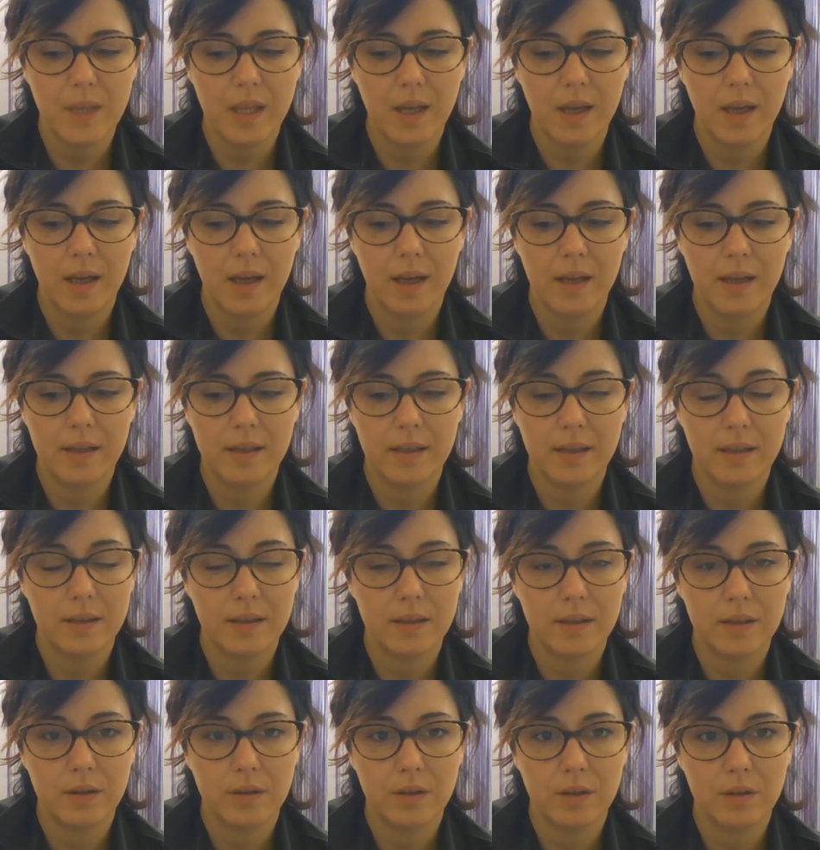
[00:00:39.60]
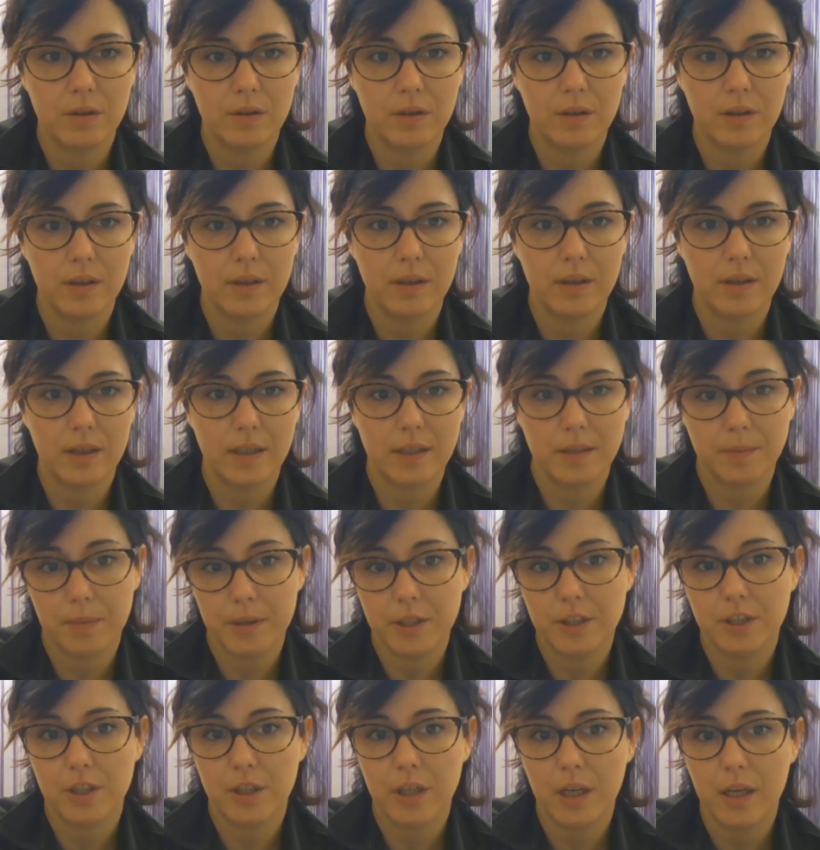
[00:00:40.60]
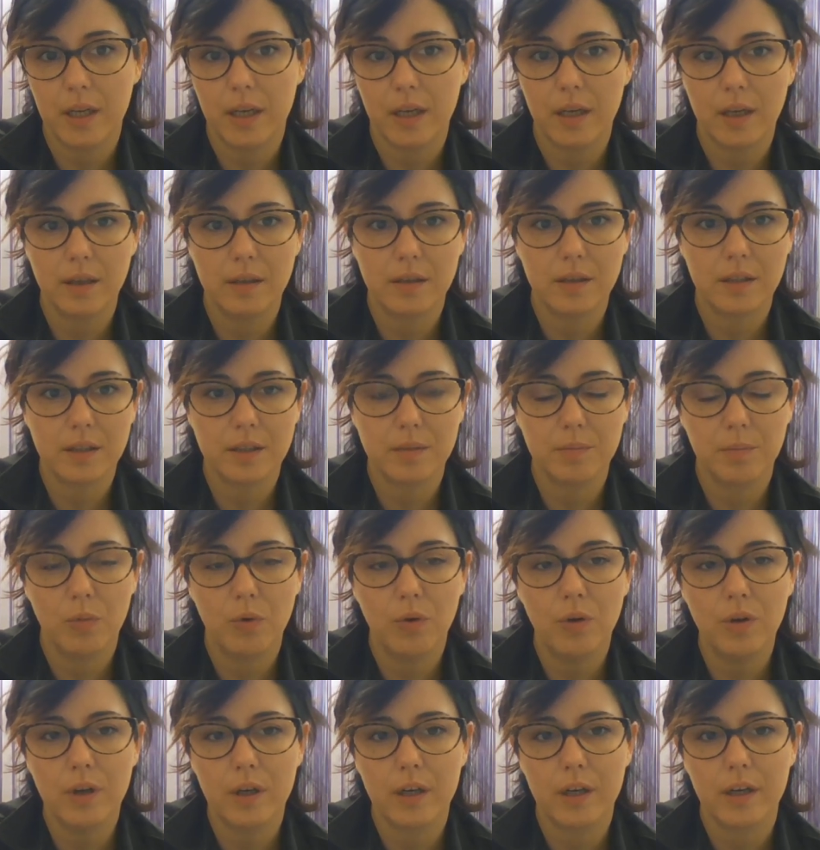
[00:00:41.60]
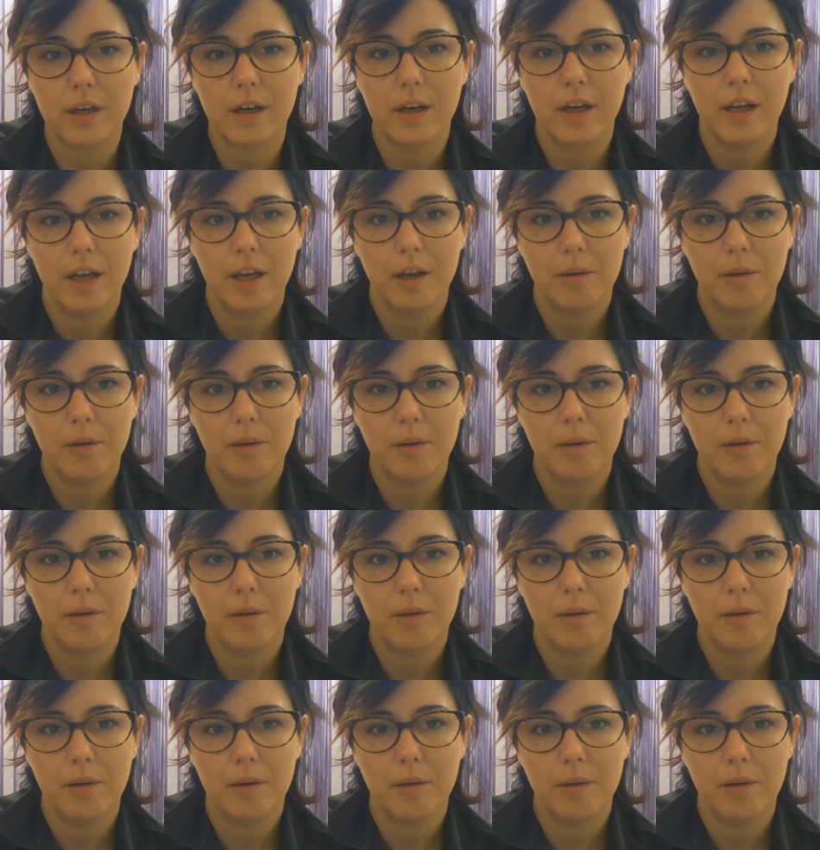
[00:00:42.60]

And especially in the smaller